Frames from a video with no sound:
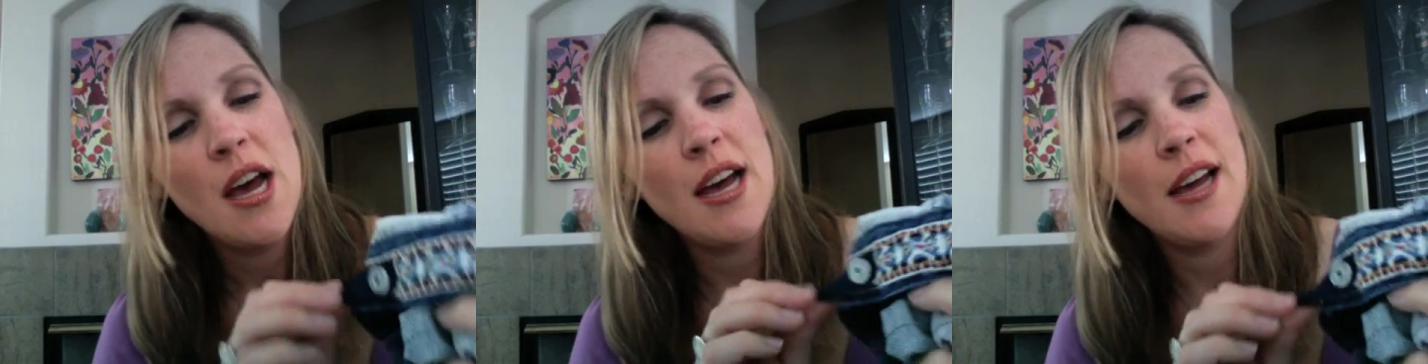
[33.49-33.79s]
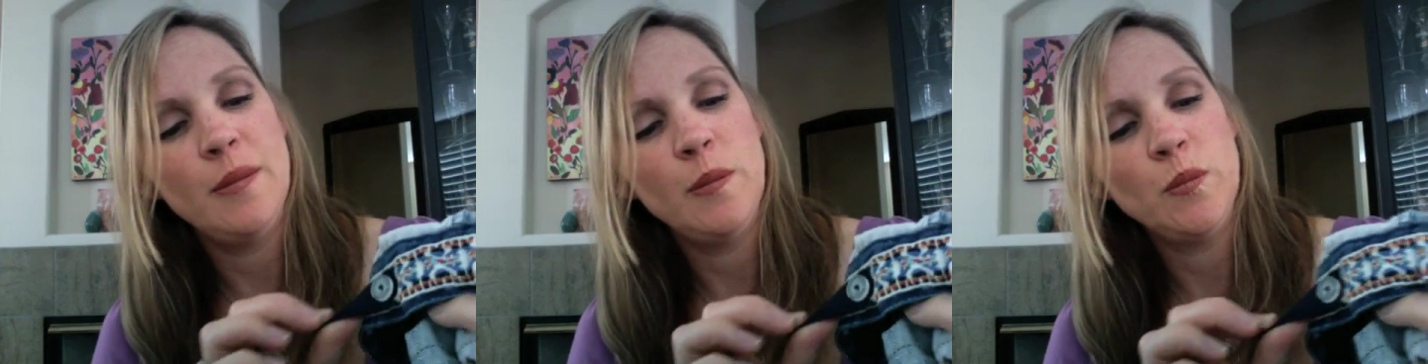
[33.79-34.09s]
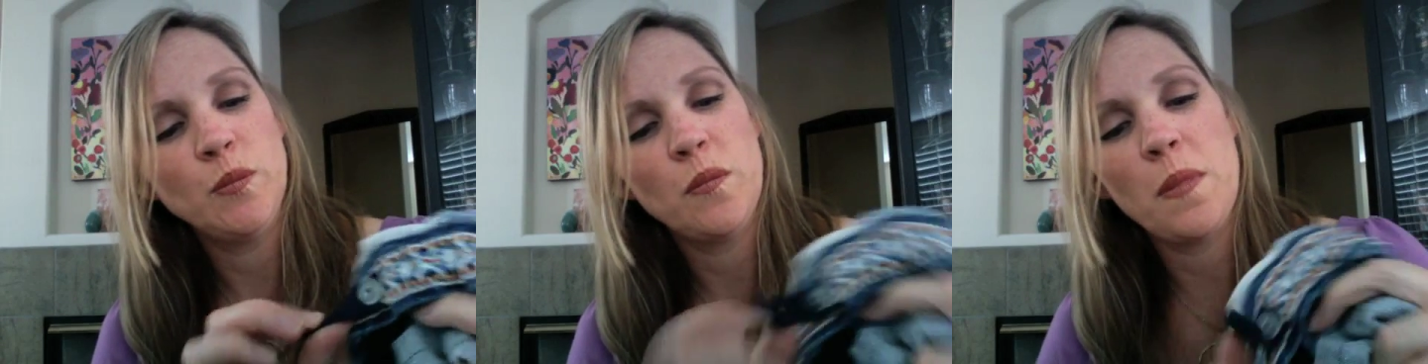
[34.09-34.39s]

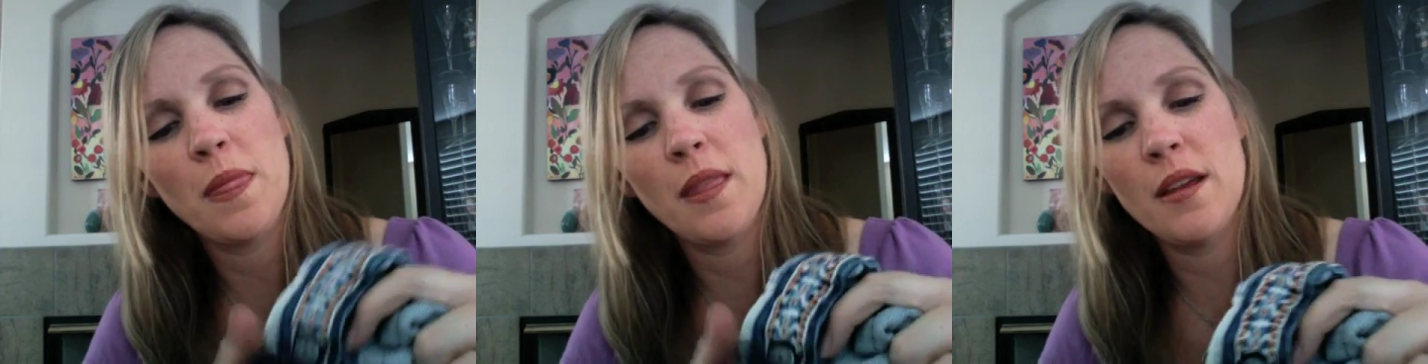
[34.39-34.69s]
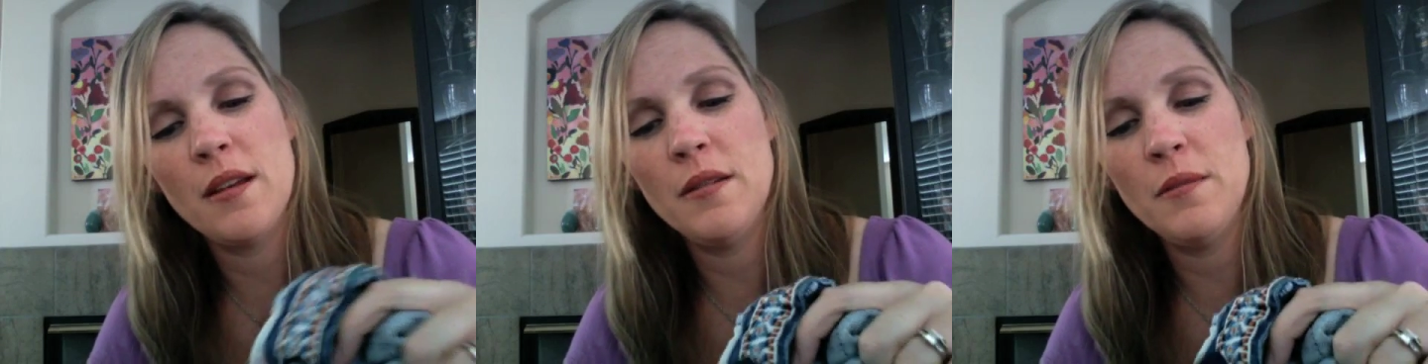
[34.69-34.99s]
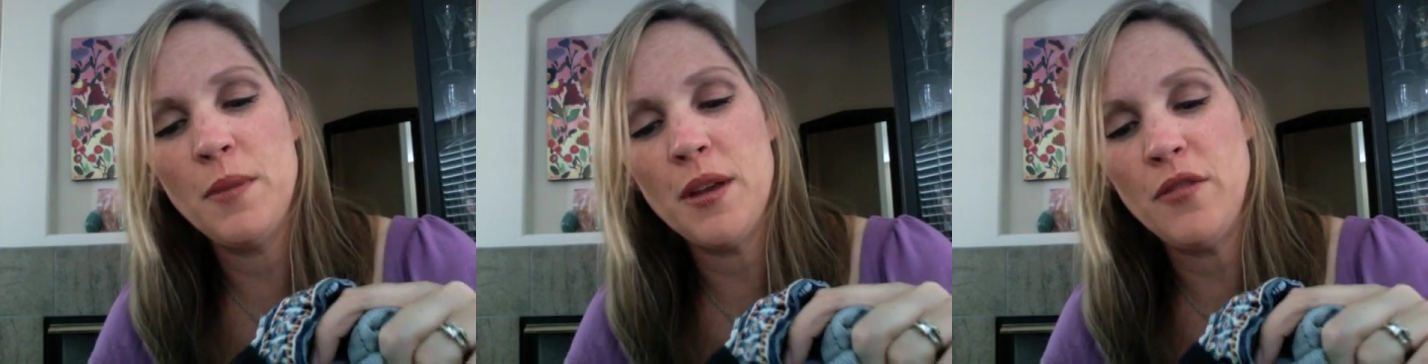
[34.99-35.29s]

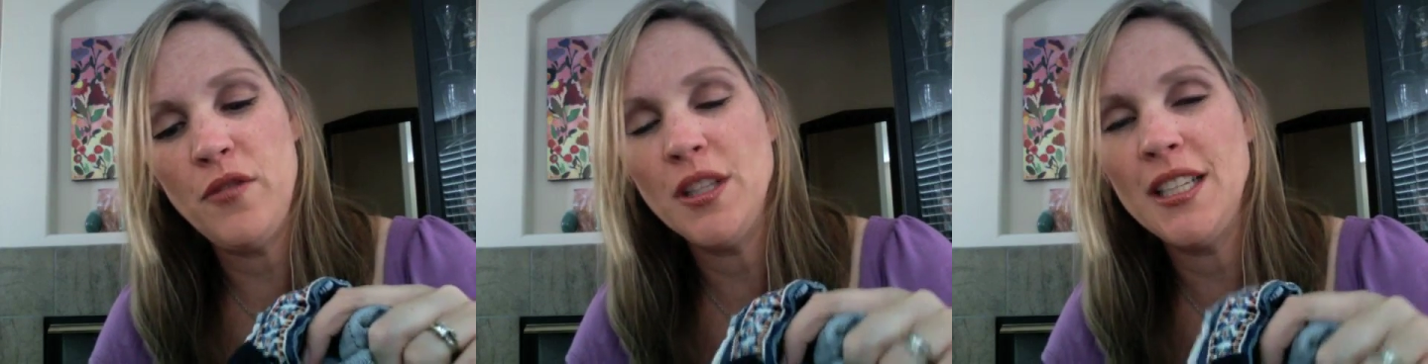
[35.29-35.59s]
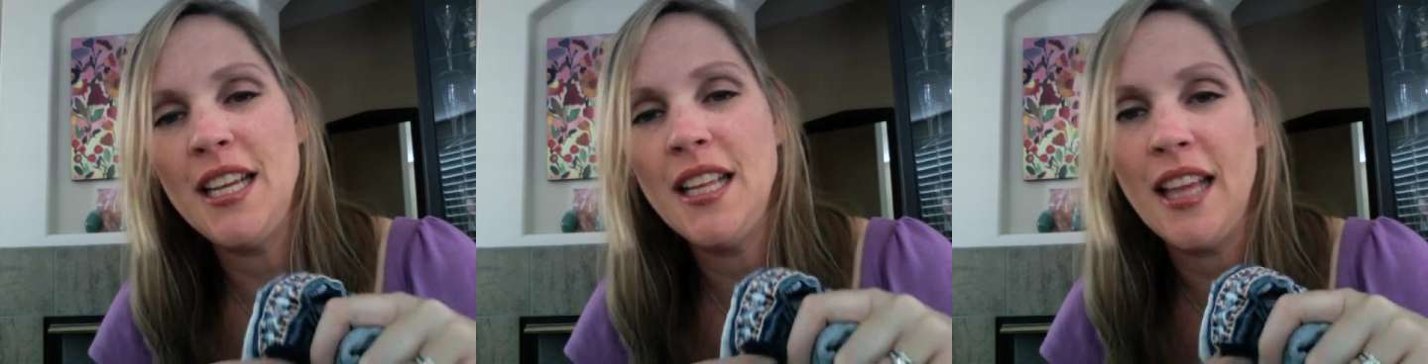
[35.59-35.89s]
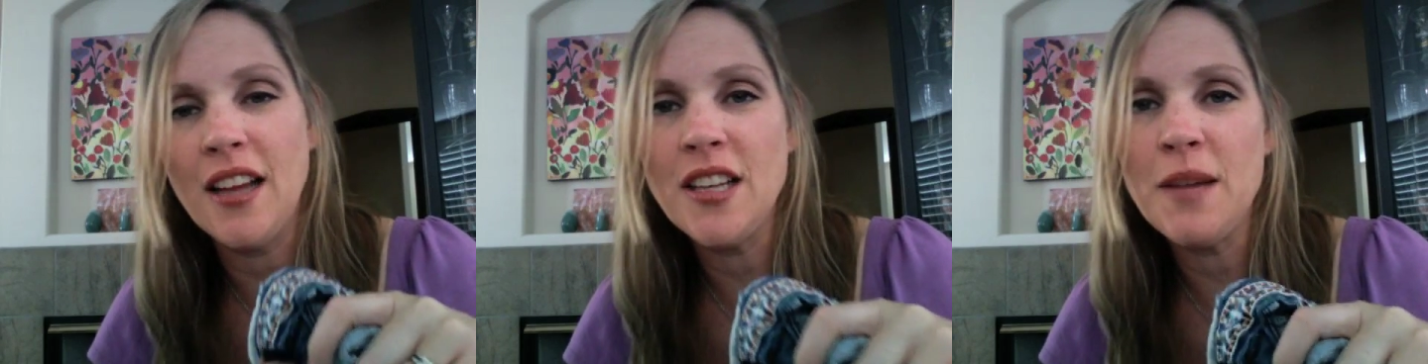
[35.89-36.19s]
But you fold it neatly
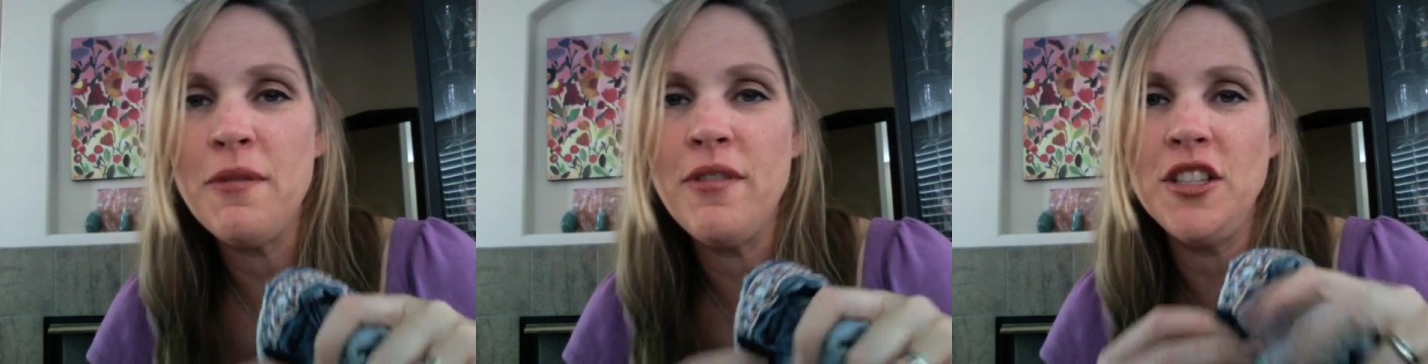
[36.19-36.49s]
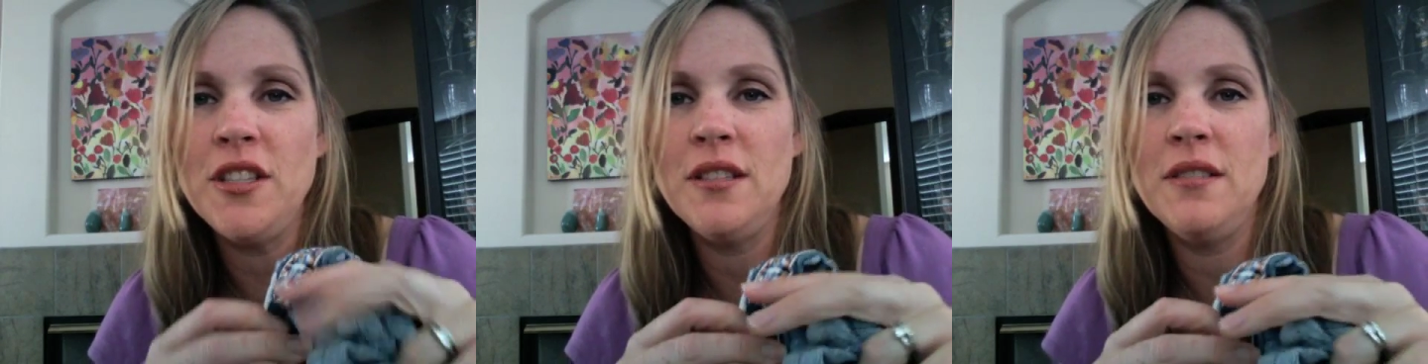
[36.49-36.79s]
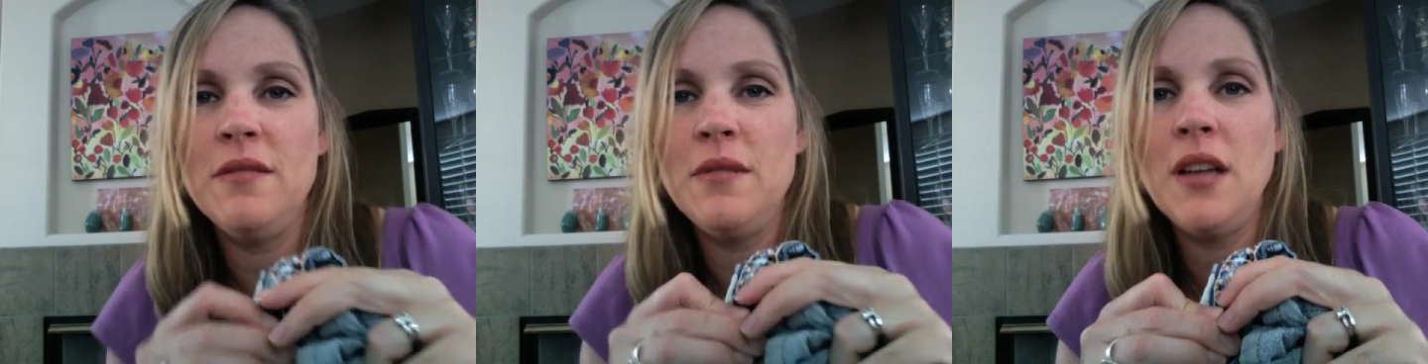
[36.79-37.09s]
on top of
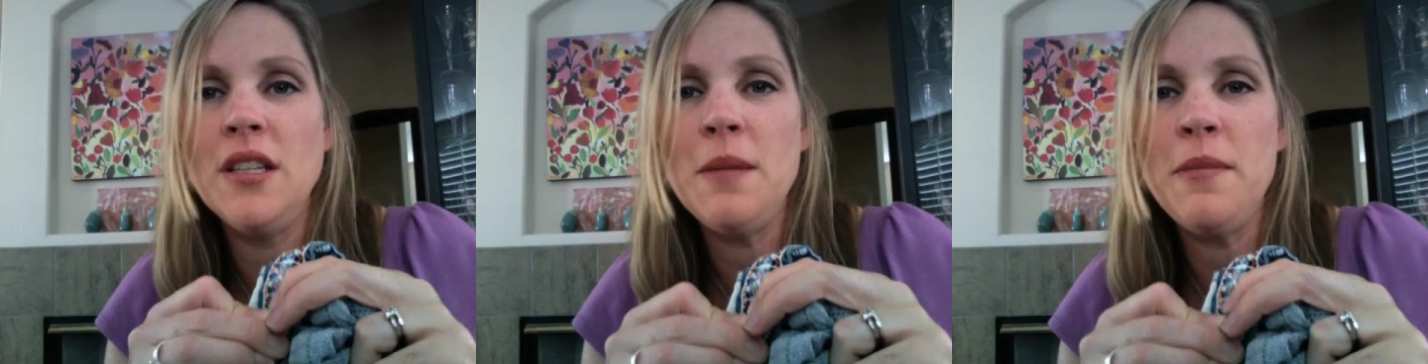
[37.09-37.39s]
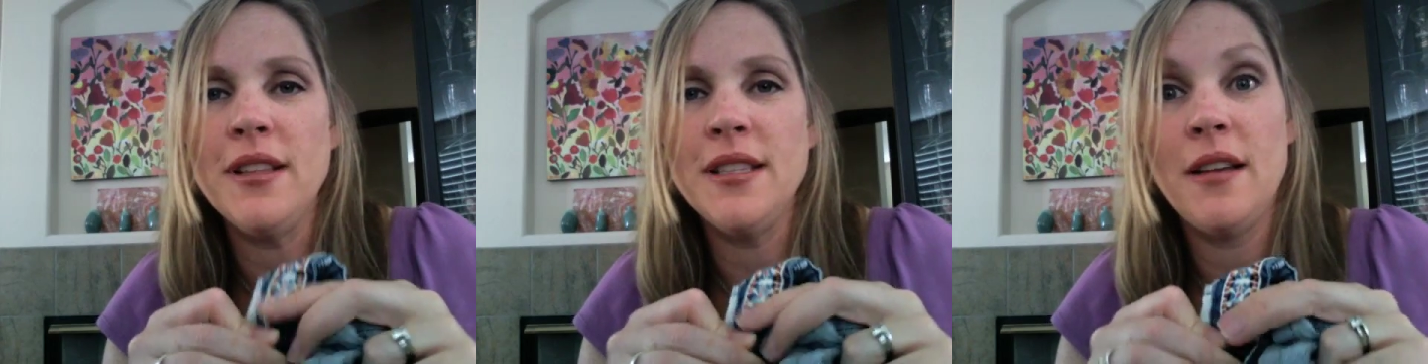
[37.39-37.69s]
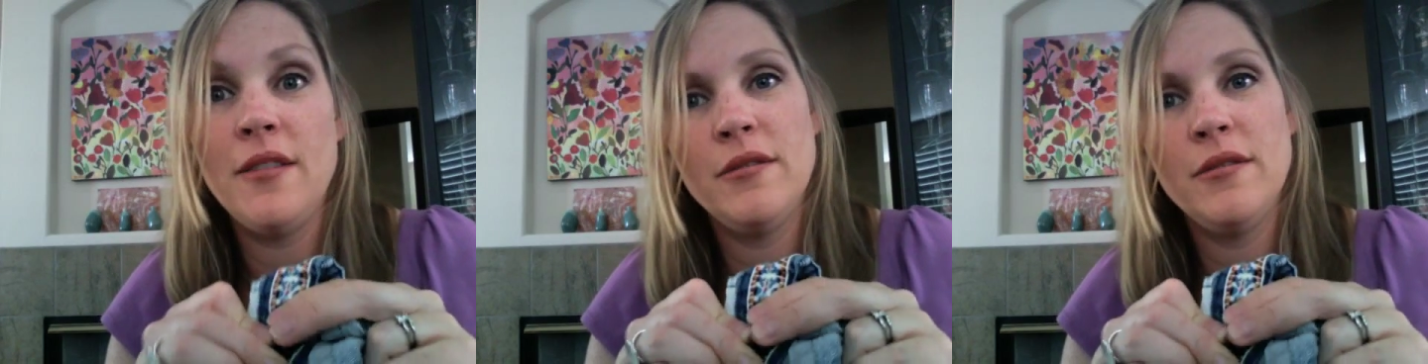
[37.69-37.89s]
itself.